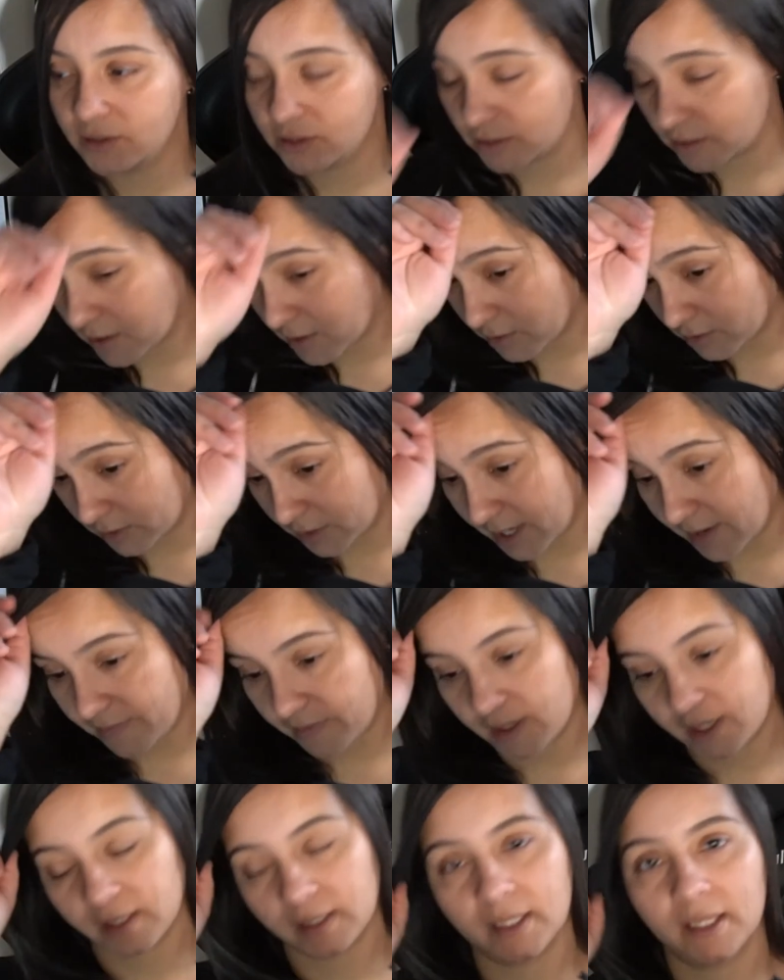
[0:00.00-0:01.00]
So
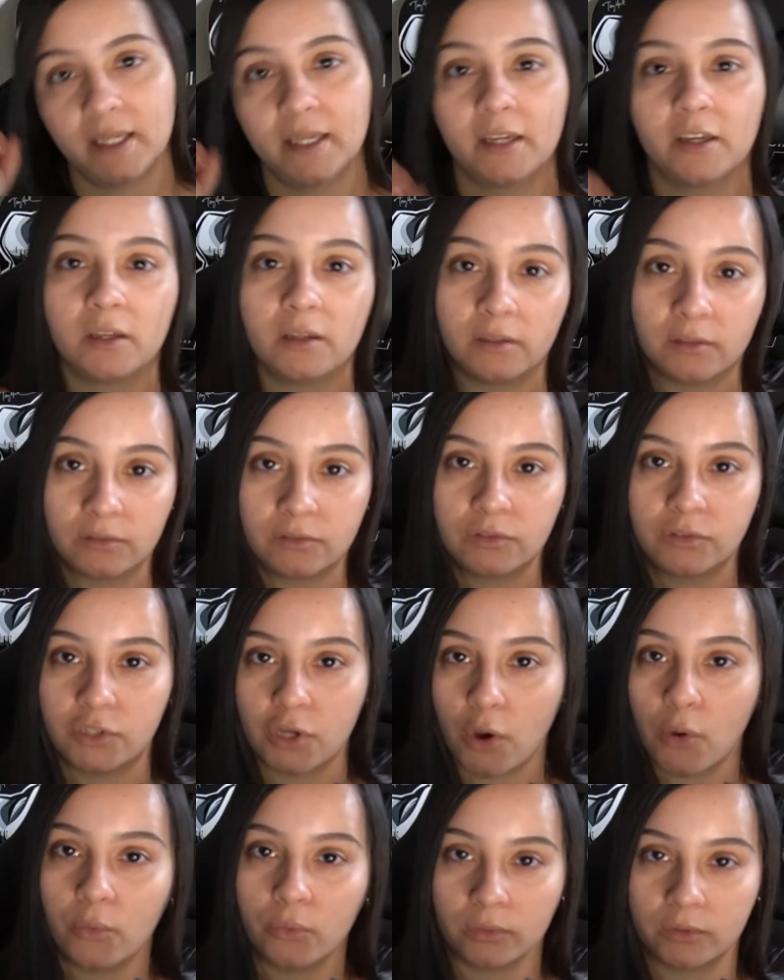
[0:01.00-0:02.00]
definitely
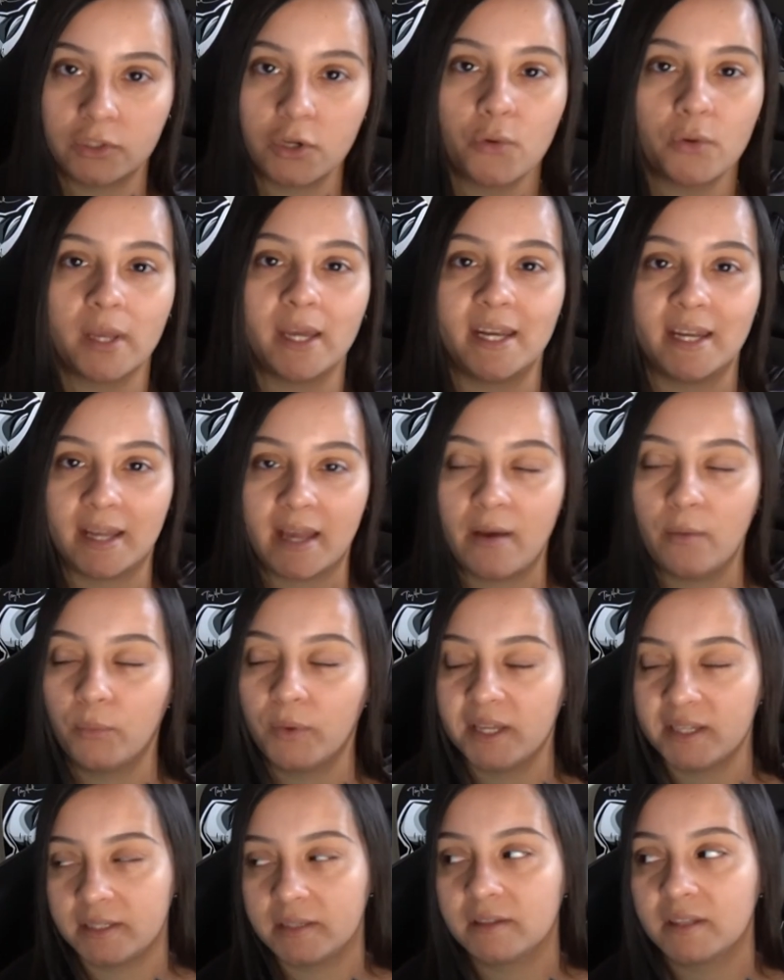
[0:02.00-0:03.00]
don't don't get it yet.
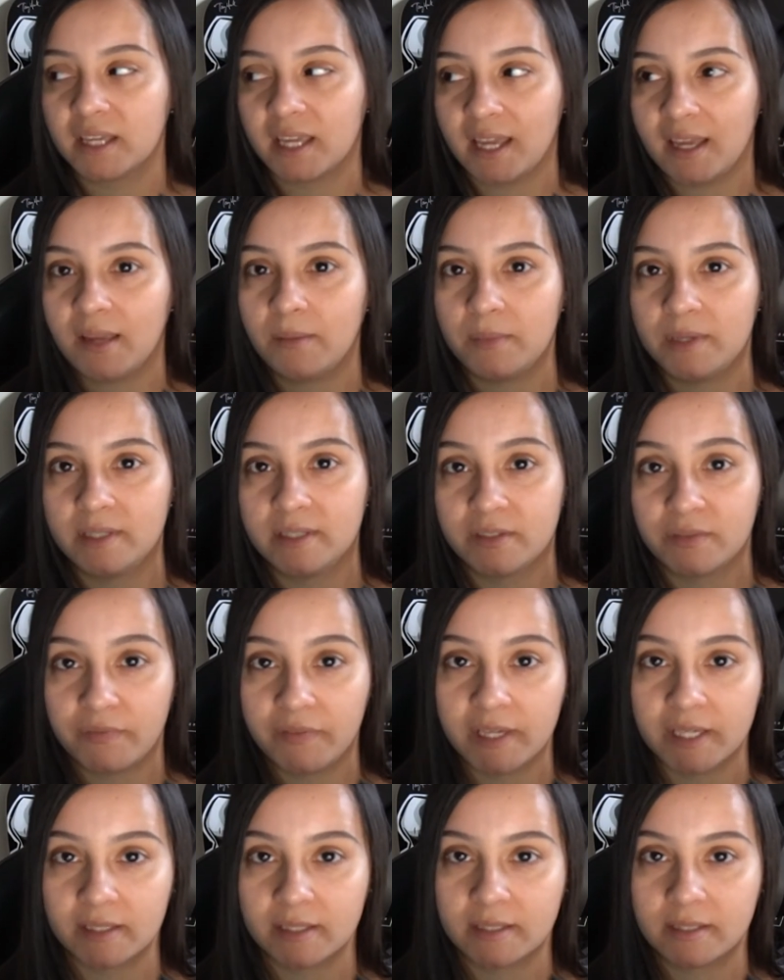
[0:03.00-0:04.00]
Wait till the game is
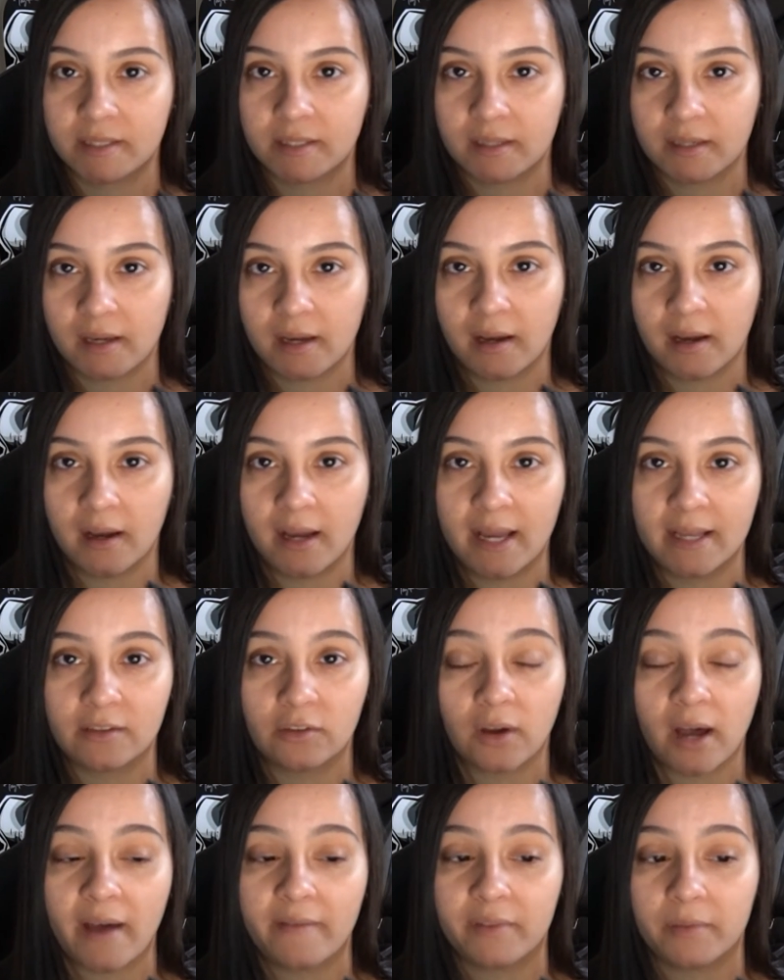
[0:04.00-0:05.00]
fixed uh, and
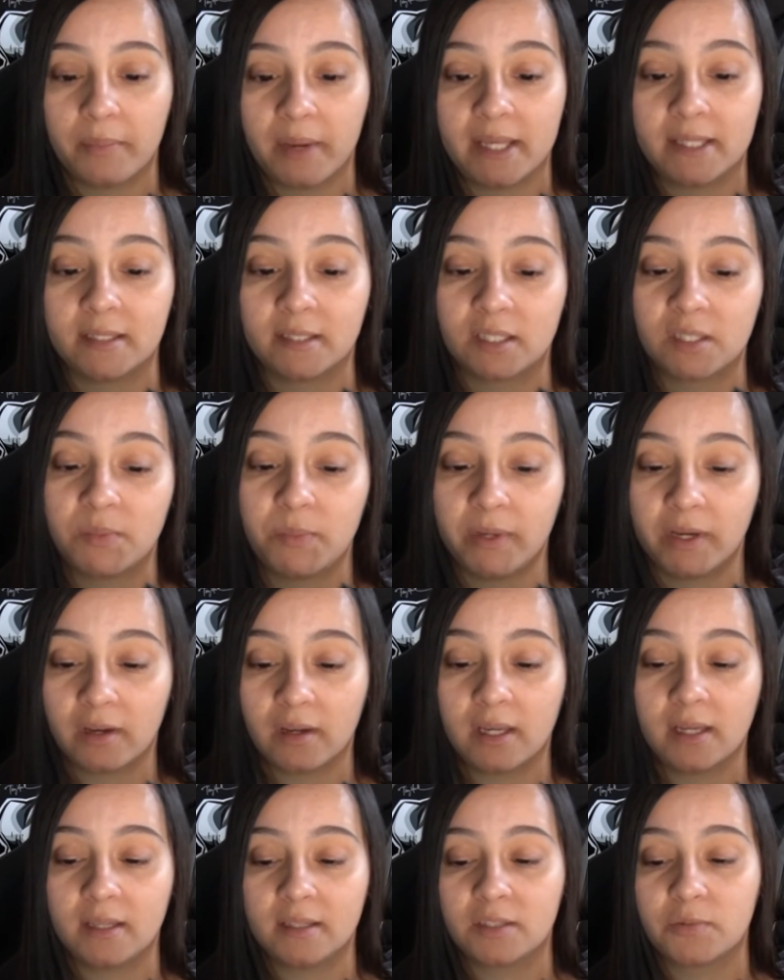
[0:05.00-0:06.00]
you'll have the best
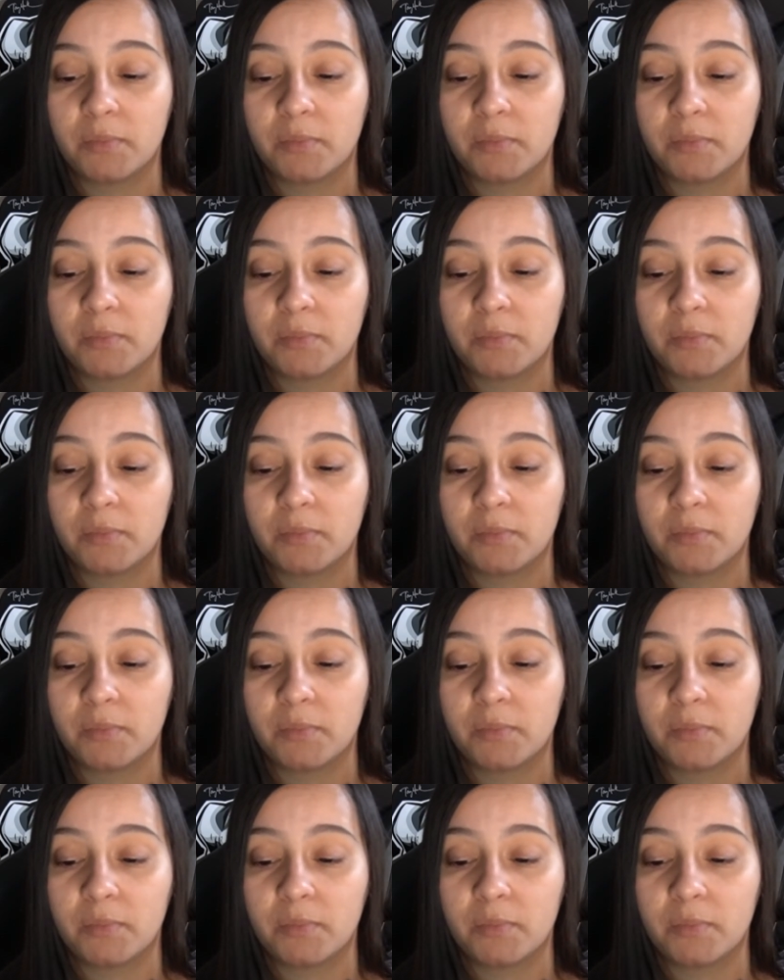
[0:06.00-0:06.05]
experience.